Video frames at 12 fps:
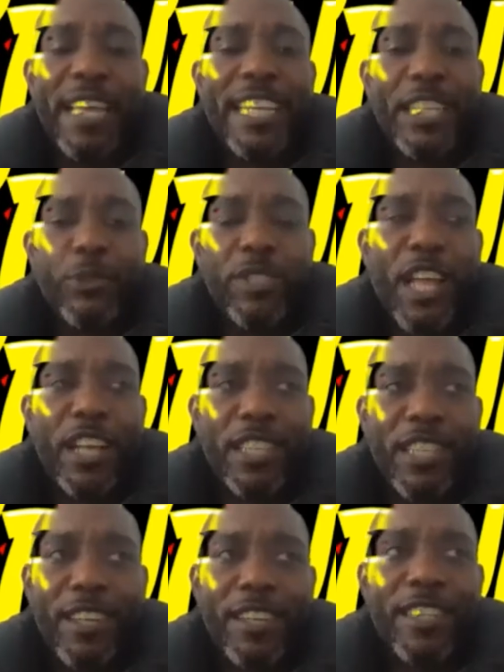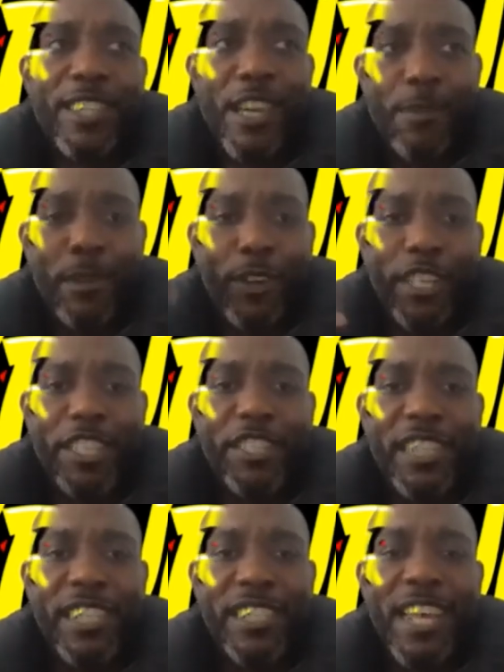And then you start to learn the
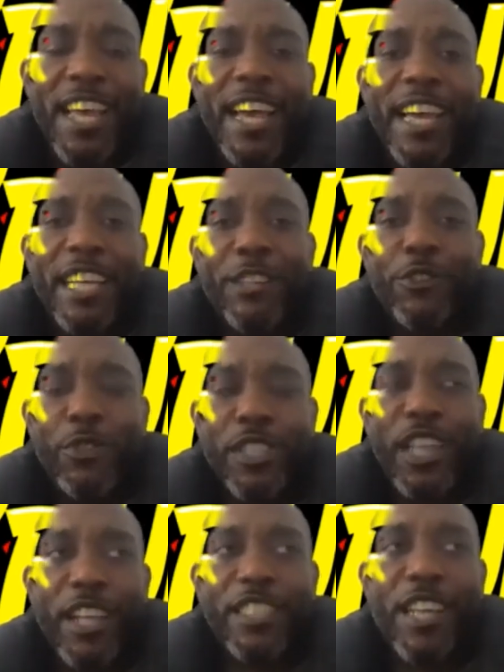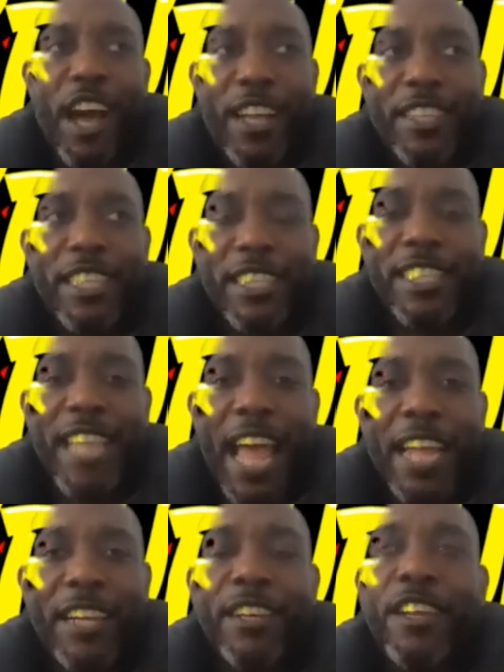terminologies, and then you start to
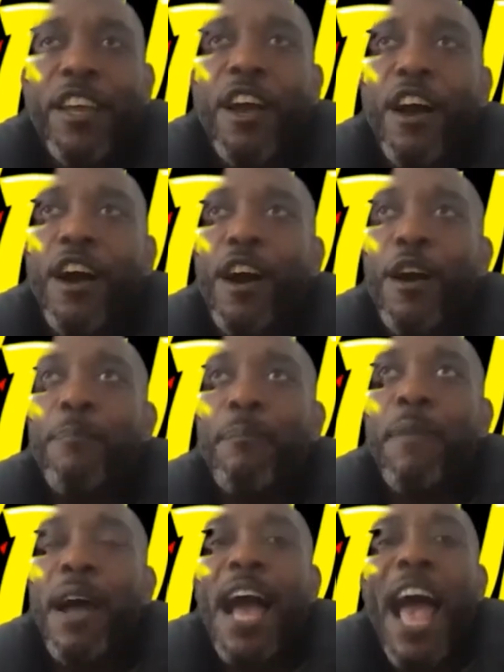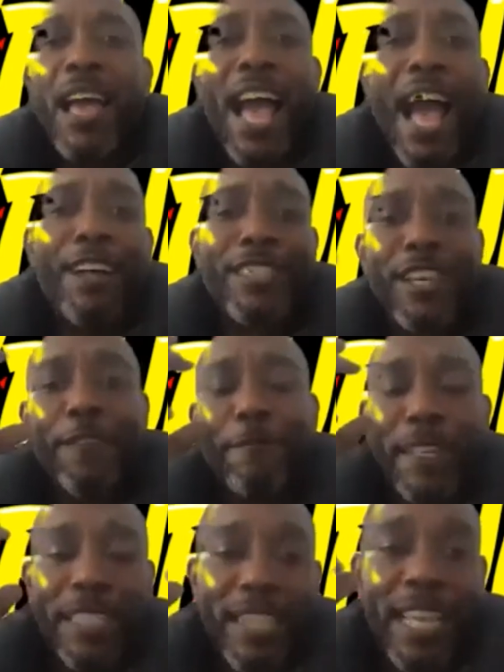understand um, how certain
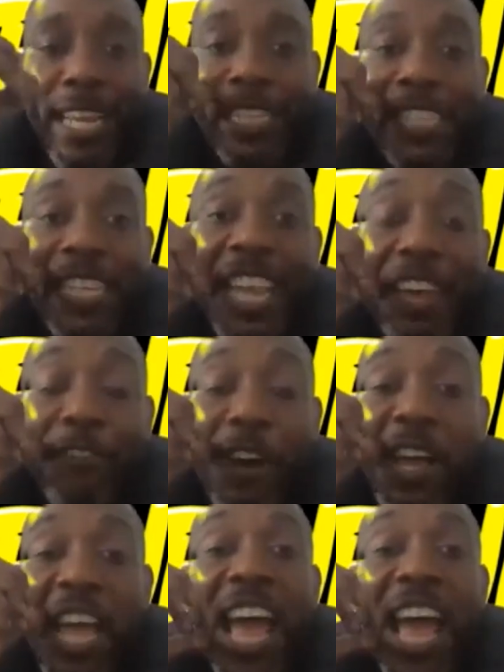things connects together,